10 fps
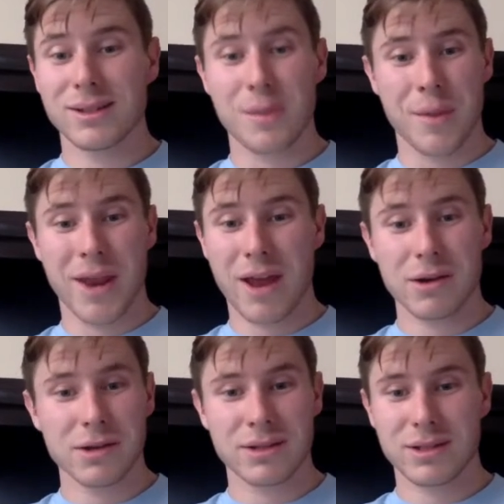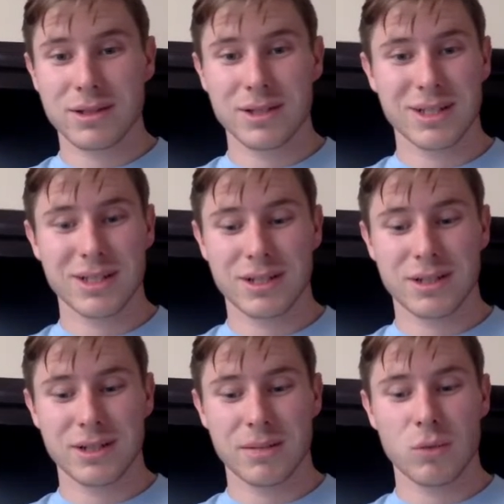Damian Harris,
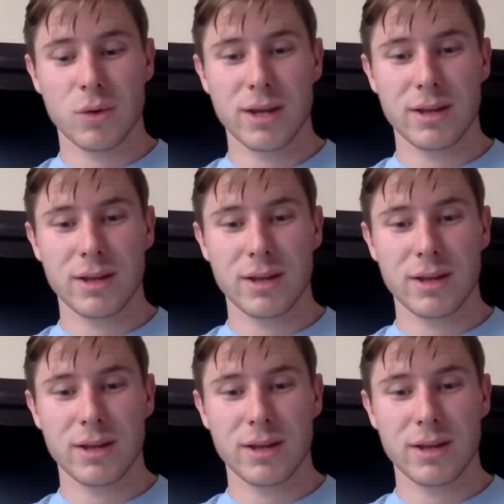James White?